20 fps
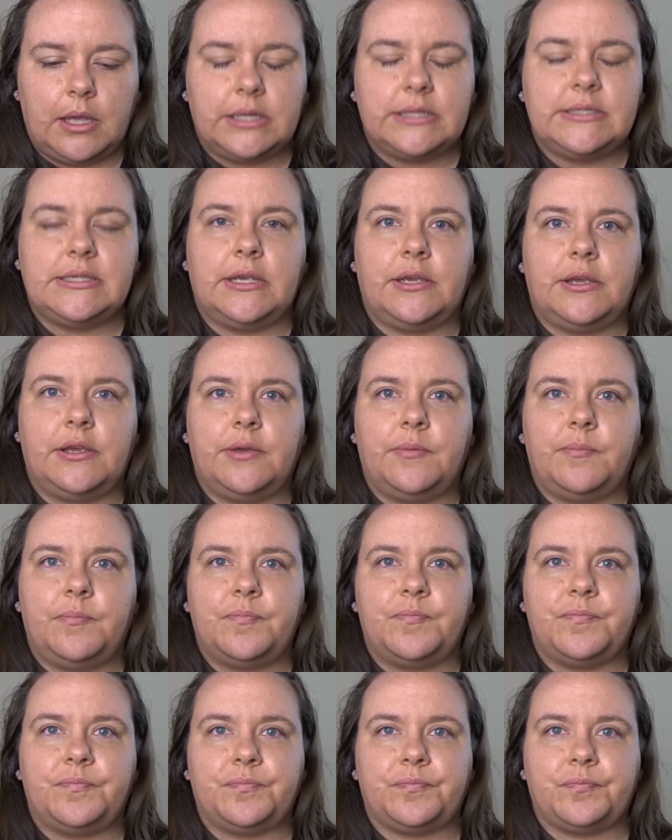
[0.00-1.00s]
So
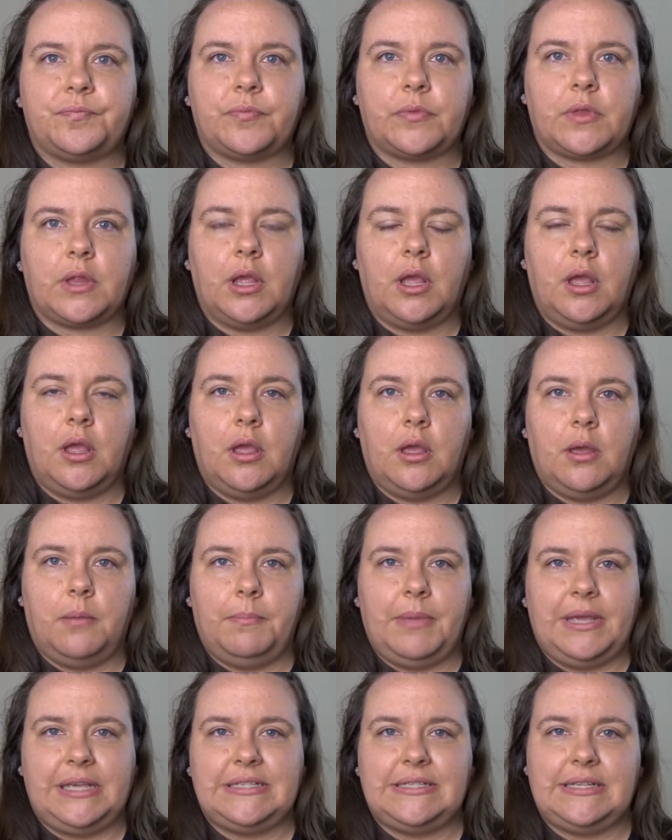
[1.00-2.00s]

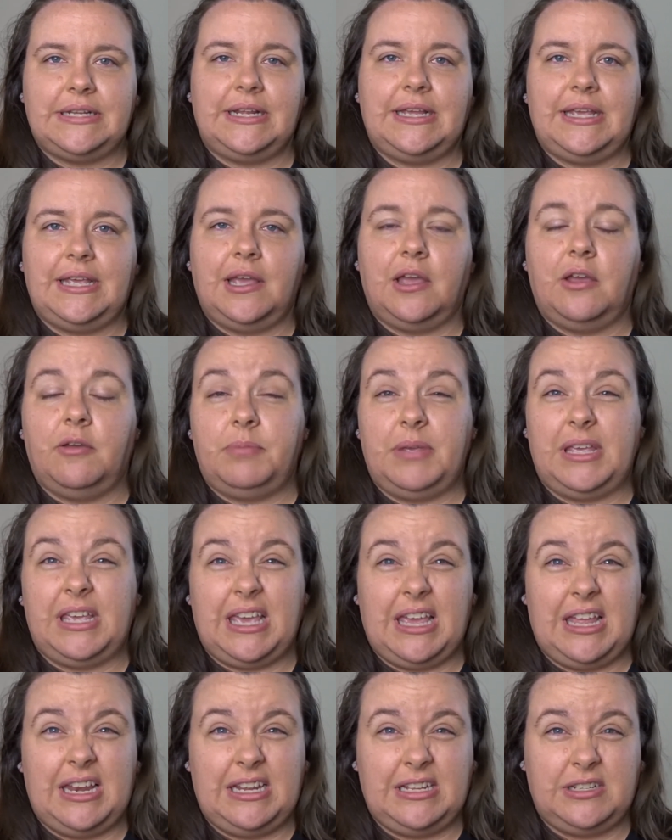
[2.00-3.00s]
basically I've been
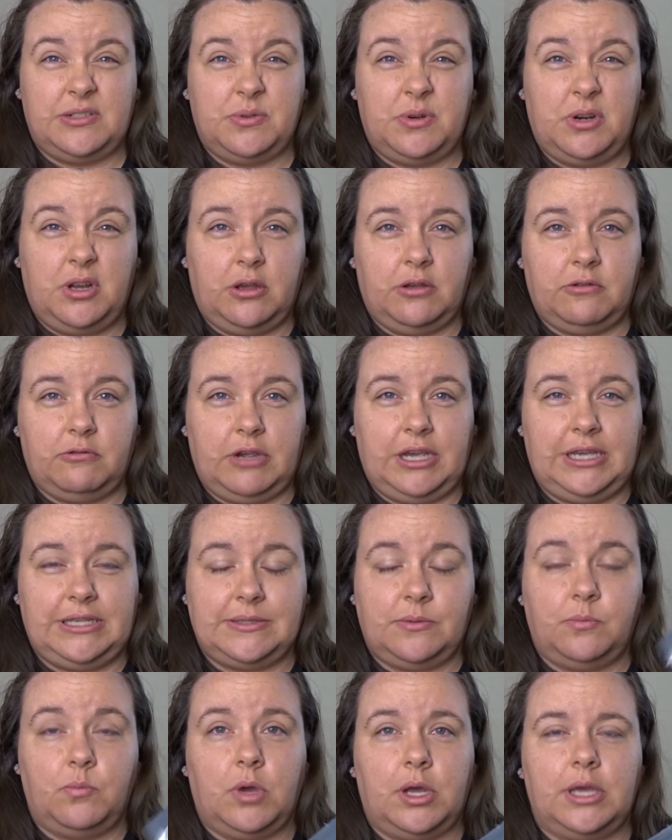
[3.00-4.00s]
getting into a lot of
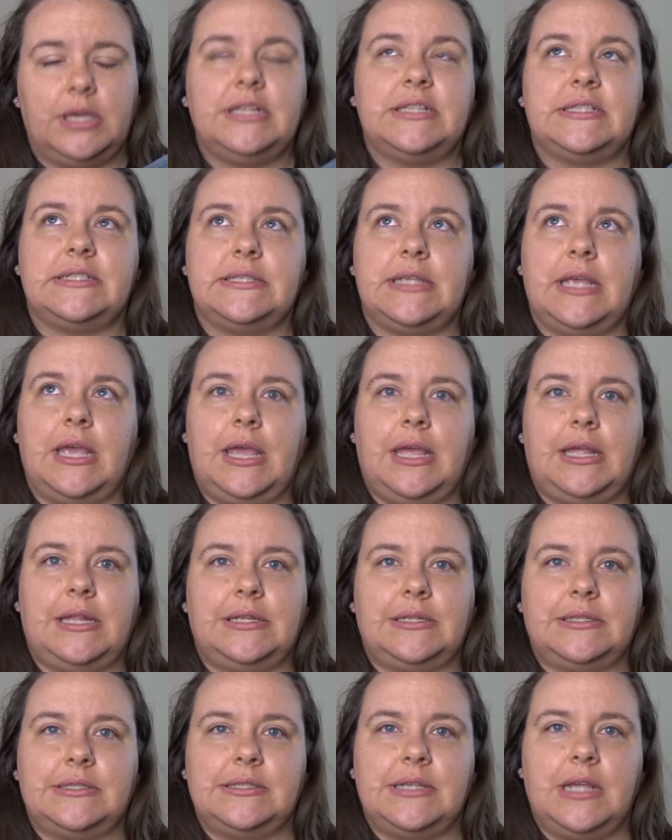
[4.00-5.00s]
greys and whites,
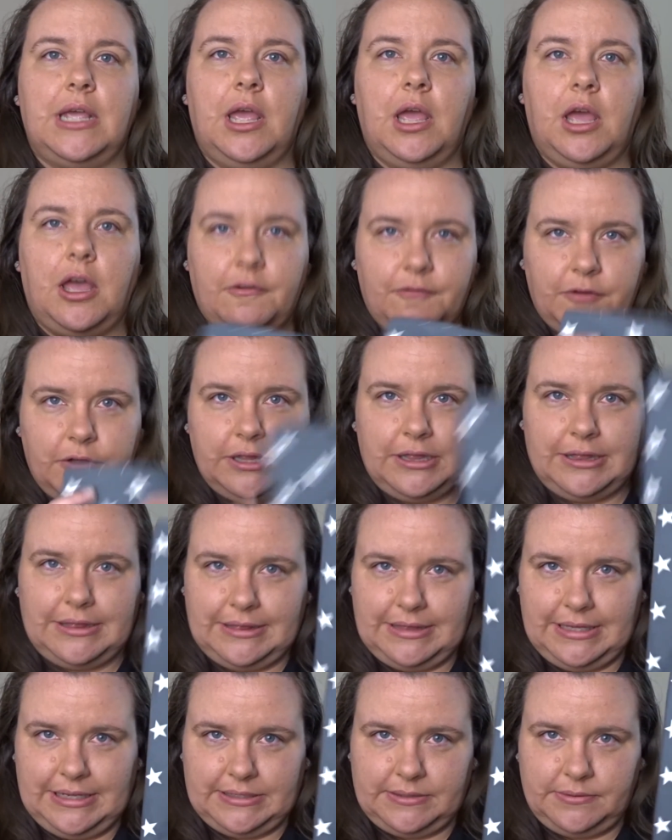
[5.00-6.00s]
and I thought
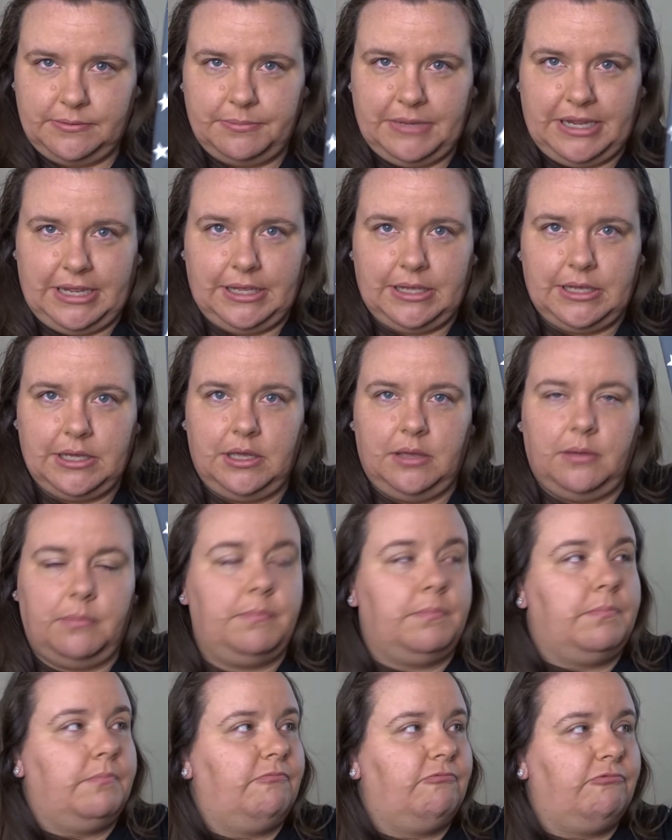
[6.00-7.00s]
this will make a
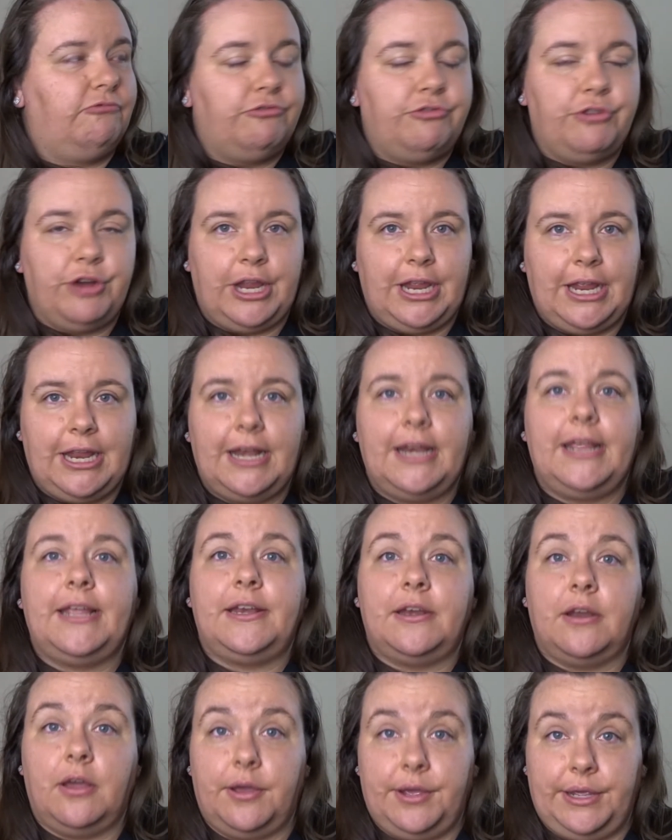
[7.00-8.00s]
really
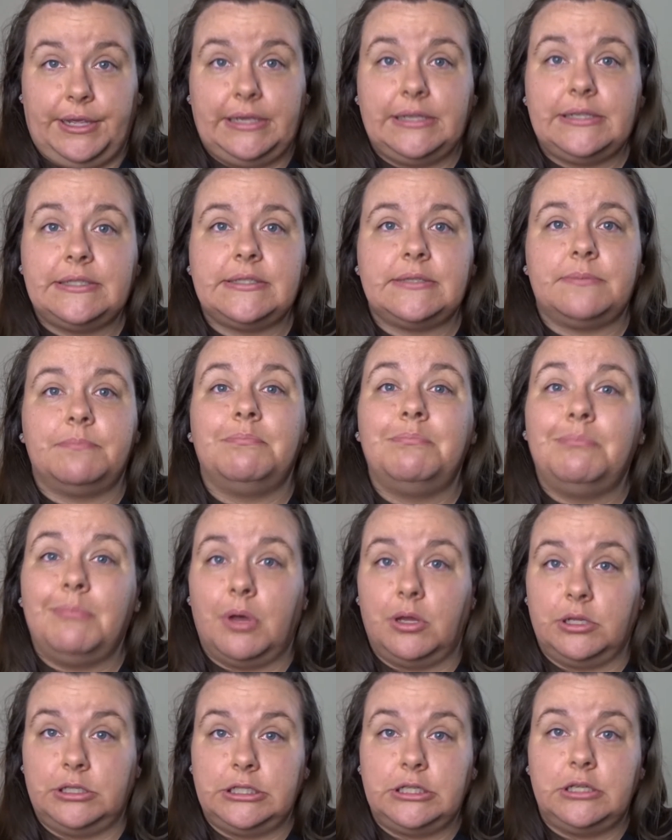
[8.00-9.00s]
nice
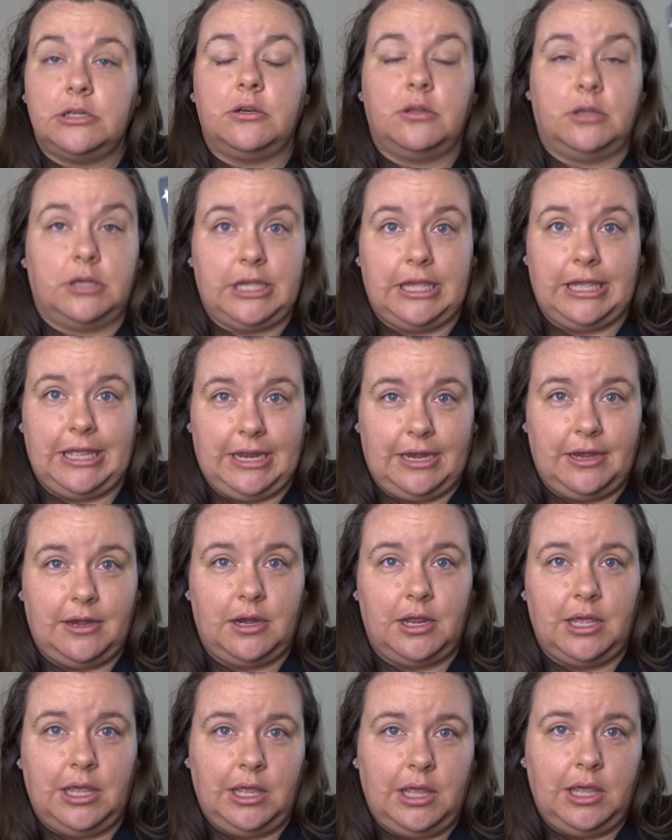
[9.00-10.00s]
modern looking
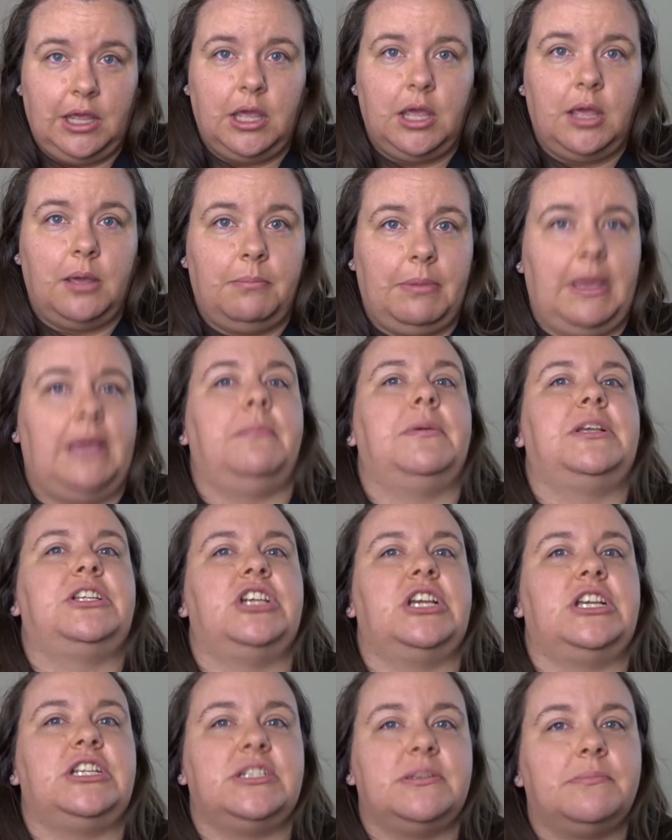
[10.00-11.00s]
baby
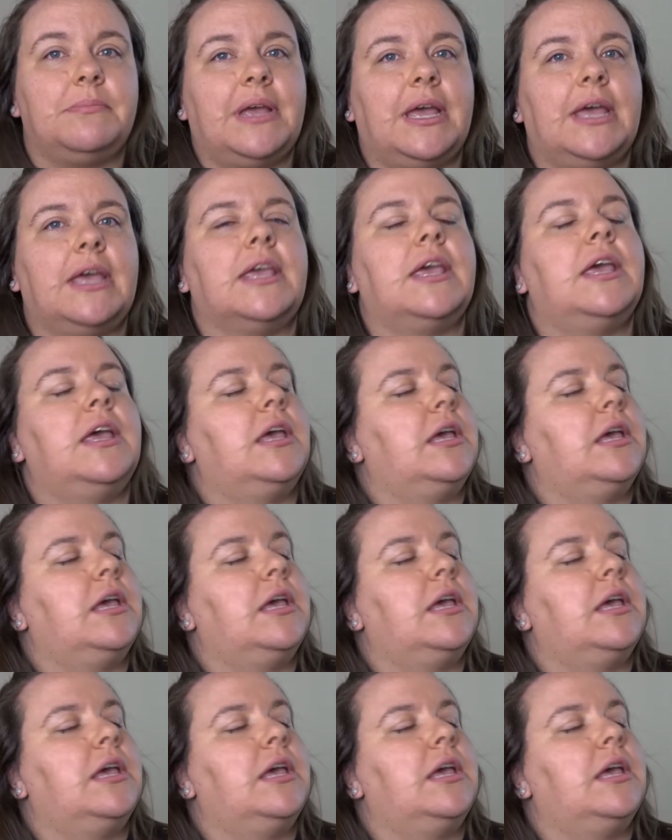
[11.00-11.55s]
changing bag.